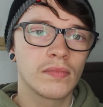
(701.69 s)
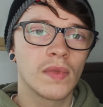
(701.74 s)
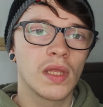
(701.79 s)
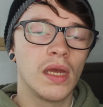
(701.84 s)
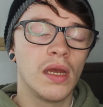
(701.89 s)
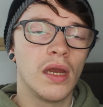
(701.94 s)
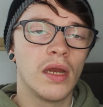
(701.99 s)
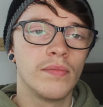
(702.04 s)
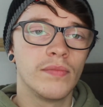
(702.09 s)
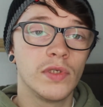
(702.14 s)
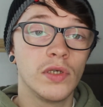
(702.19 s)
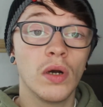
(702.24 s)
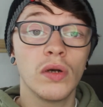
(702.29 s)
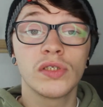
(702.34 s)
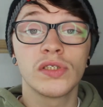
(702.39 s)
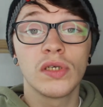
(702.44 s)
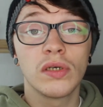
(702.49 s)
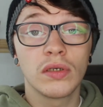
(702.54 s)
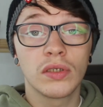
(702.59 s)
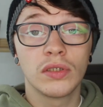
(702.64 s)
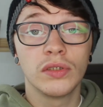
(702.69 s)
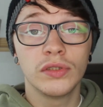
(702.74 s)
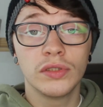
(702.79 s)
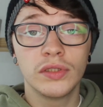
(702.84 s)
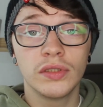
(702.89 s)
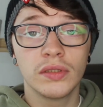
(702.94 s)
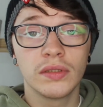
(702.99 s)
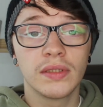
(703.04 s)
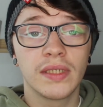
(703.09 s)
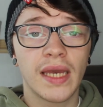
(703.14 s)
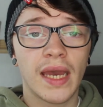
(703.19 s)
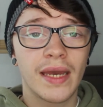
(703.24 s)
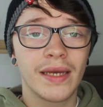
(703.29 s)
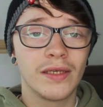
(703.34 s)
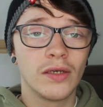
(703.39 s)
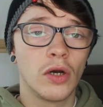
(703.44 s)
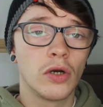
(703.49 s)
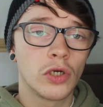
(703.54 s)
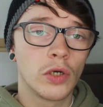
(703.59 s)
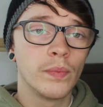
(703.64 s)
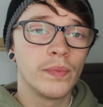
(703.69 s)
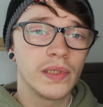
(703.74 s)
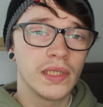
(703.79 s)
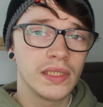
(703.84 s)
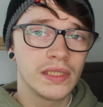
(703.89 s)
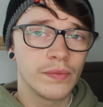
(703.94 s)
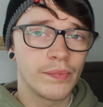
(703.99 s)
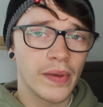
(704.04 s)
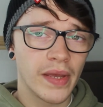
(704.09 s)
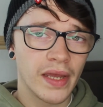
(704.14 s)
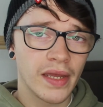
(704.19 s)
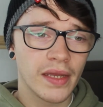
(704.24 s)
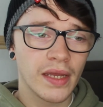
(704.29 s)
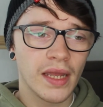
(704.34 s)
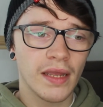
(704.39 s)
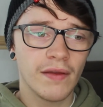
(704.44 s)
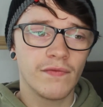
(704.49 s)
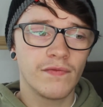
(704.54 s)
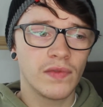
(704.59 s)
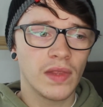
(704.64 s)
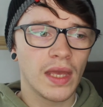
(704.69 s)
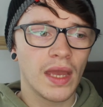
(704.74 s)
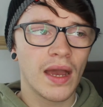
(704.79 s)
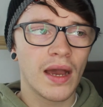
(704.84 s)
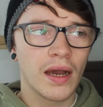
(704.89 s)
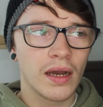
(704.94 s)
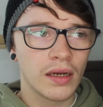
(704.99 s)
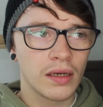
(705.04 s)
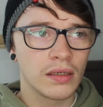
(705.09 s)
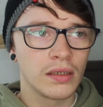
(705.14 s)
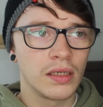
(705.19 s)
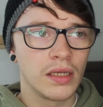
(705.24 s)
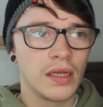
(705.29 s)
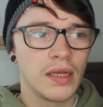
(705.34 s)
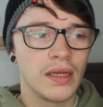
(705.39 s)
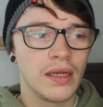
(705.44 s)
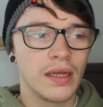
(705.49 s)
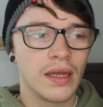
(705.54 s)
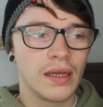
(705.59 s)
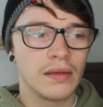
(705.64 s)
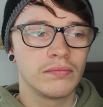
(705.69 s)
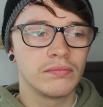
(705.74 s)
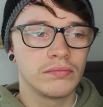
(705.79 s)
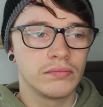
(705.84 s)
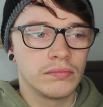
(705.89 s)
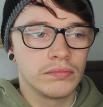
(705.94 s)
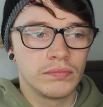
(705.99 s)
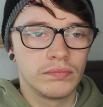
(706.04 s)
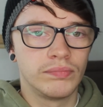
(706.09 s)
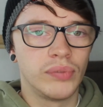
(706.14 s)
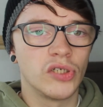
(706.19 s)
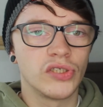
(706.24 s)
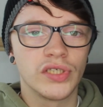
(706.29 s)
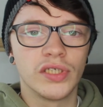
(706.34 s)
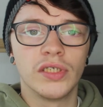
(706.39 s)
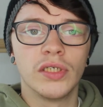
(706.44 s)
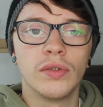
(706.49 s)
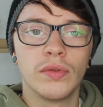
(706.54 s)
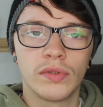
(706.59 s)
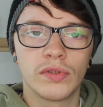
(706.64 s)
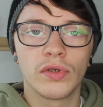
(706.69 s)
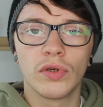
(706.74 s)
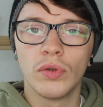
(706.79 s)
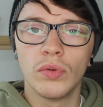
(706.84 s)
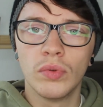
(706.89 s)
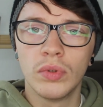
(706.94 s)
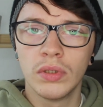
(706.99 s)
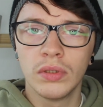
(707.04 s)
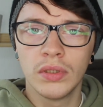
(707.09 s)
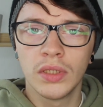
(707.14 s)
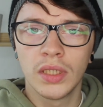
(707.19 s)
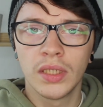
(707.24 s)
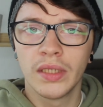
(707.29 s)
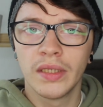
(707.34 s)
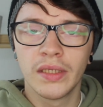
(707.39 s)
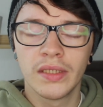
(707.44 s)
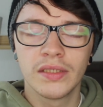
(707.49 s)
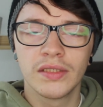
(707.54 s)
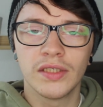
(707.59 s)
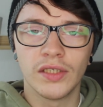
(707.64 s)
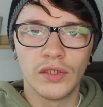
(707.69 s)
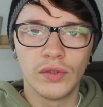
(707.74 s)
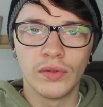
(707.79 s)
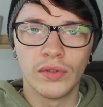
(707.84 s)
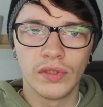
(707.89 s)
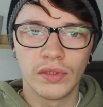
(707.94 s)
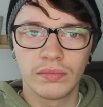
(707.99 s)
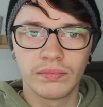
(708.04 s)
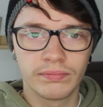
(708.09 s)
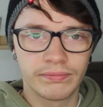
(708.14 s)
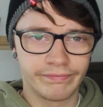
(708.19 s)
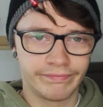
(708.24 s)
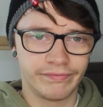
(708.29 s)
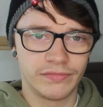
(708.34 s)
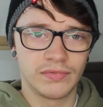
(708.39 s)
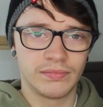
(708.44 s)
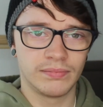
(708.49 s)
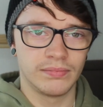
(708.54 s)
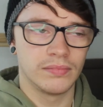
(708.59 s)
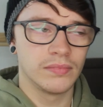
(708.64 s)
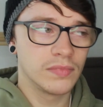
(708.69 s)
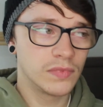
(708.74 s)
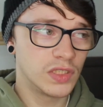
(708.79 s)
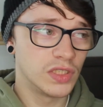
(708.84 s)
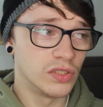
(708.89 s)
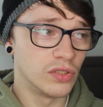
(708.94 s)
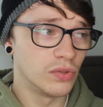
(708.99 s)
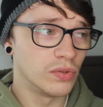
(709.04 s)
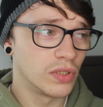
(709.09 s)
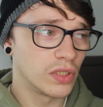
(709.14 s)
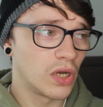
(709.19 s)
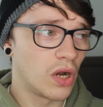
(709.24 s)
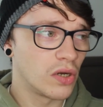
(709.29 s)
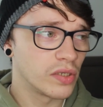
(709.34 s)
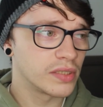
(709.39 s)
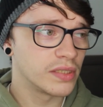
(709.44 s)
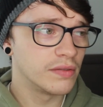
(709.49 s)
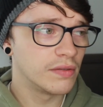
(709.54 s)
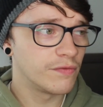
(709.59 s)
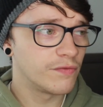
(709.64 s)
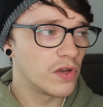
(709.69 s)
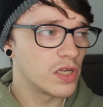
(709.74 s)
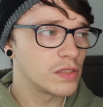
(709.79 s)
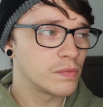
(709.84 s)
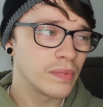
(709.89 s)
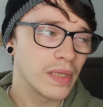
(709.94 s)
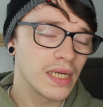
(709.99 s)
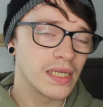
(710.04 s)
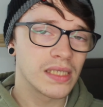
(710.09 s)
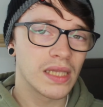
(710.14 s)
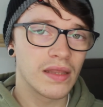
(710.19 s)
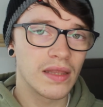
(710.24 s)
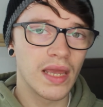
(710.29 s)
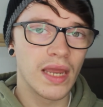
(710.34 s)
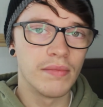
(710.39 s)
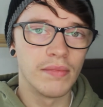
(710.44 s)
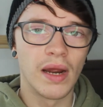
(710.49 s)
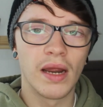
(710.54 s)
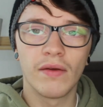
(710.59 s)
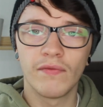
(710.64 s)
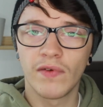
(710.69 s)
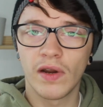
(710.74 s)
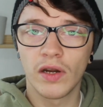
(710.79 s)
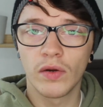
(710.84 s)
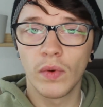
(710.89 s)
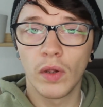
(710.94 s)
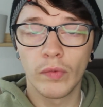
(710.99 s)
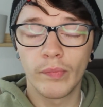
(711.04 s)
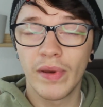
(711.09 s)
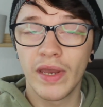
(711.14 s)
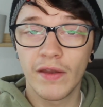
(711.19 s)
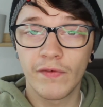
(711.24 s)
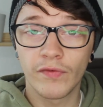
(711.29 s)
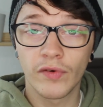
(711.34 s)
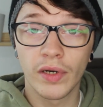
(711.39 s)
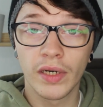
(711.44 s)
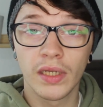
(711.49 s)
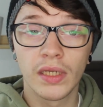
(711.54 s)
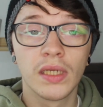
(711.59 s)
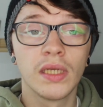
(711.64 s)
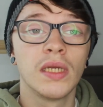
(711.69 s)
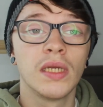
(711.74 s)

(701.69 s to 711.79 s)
You also could get your company to pay if they are pushing you through to do the course in the first place. They might very well pay for it.